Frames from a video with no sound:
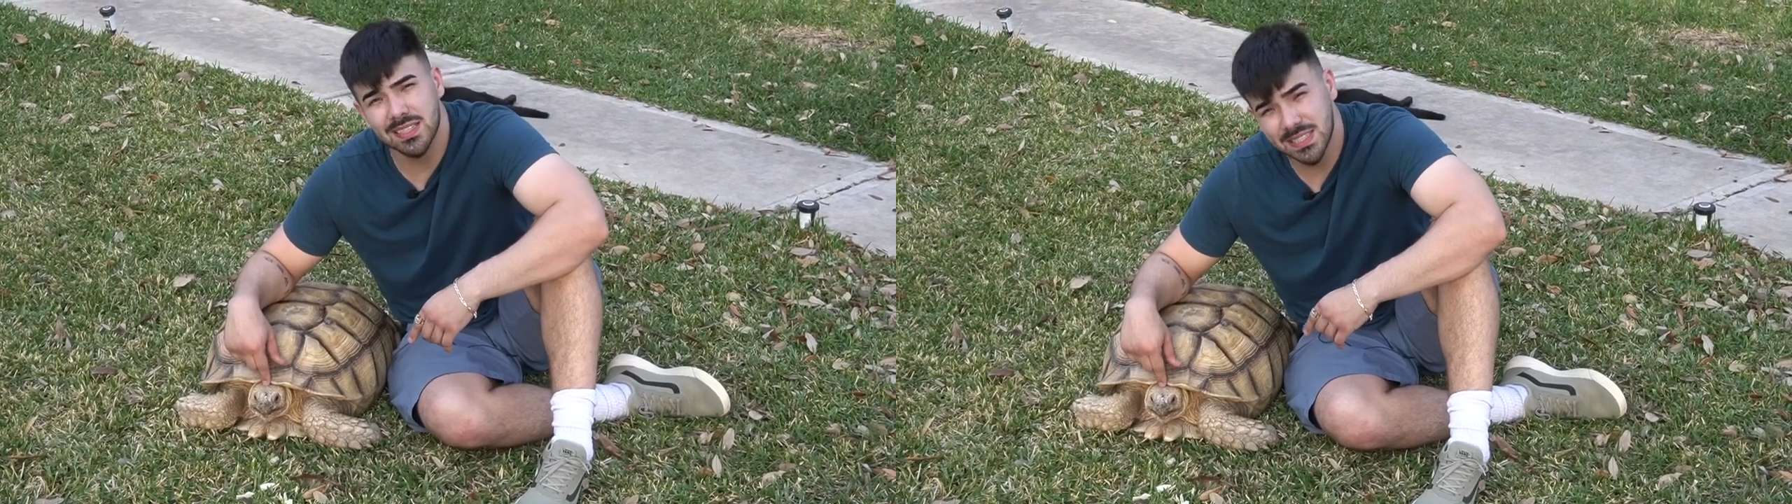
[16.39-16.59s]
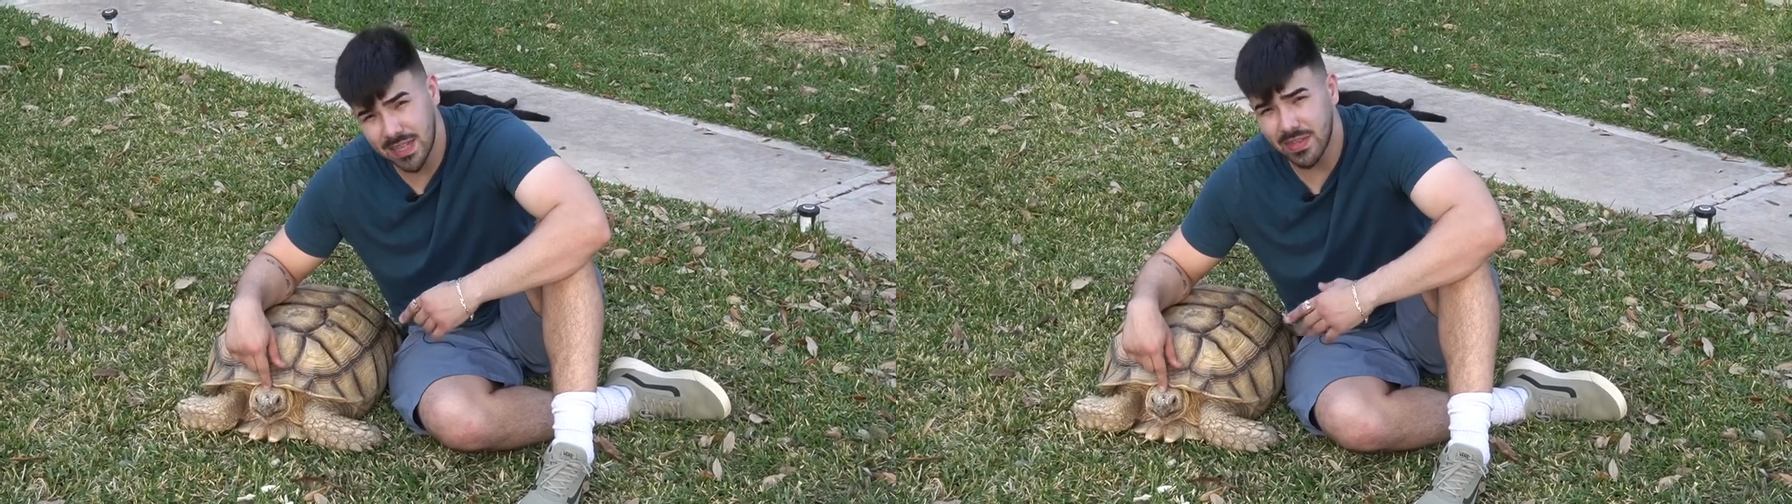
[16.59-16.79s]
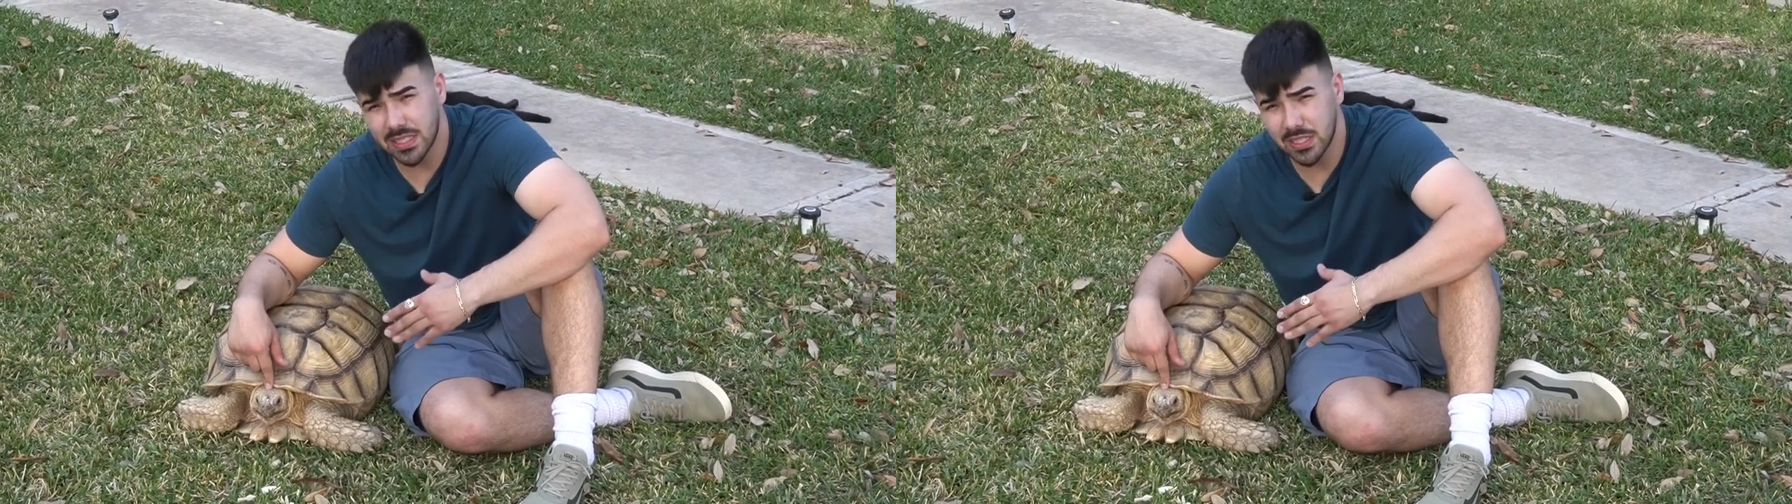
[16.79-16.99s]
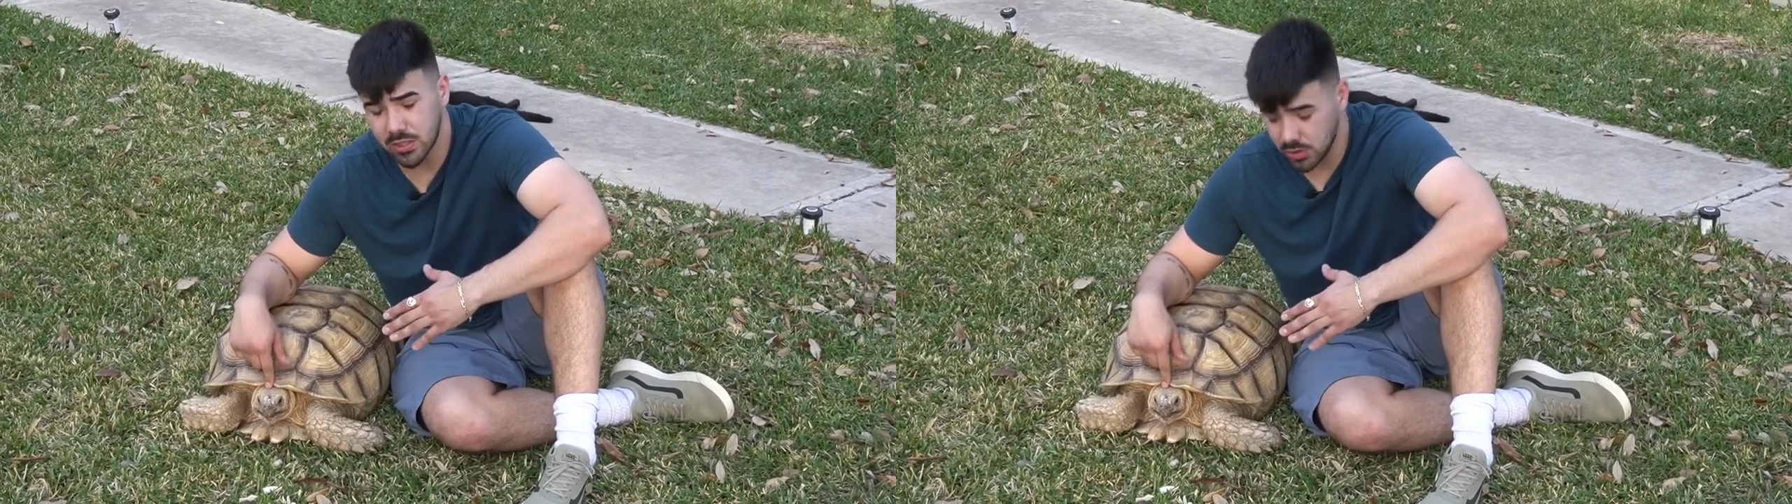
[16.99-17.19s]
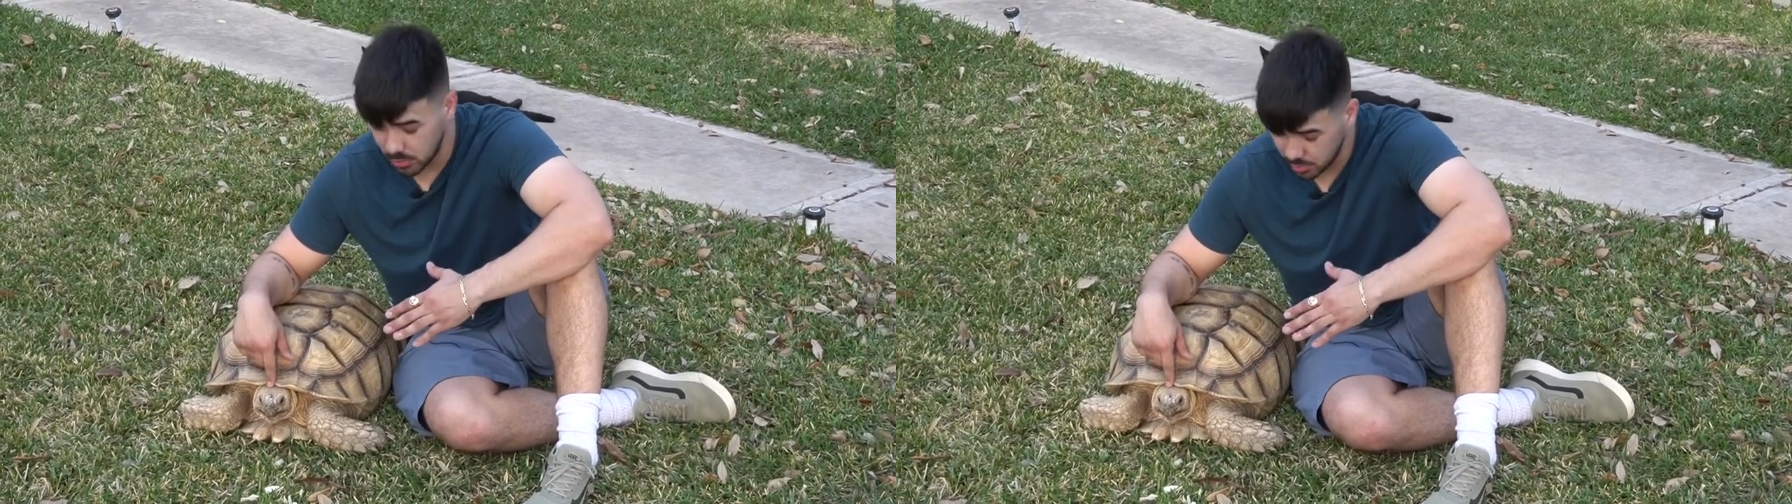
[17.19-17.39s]
70
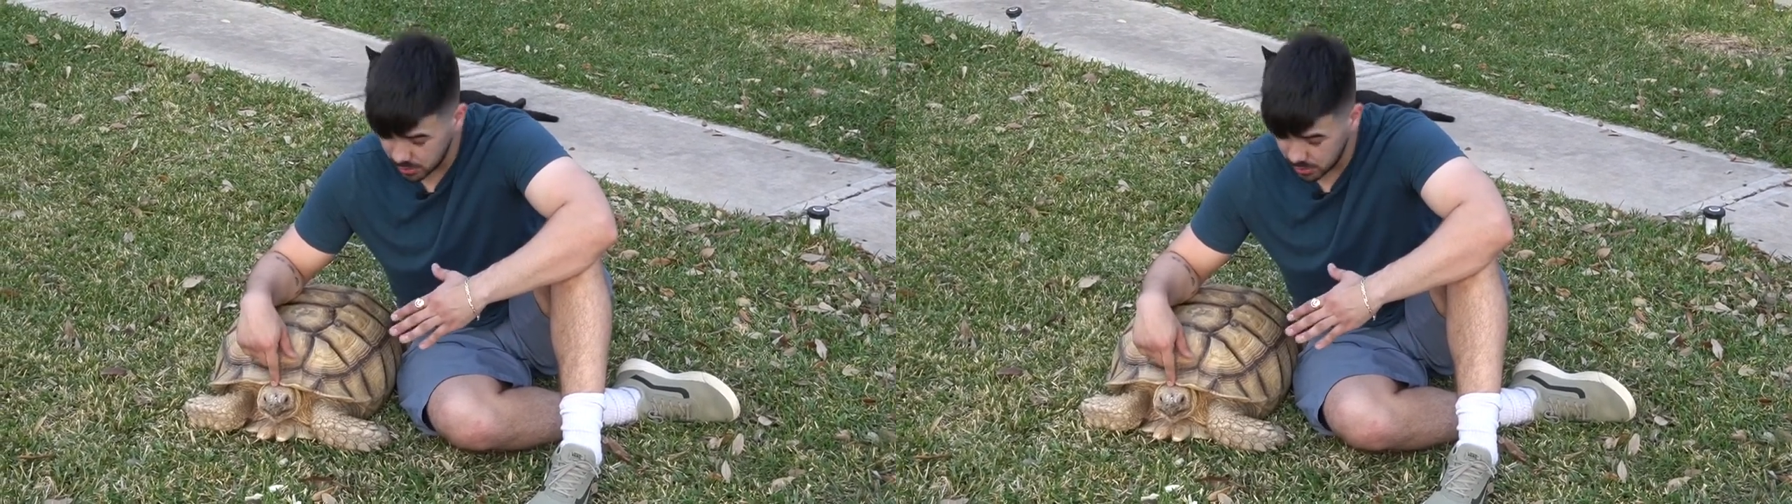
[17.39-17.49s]
years old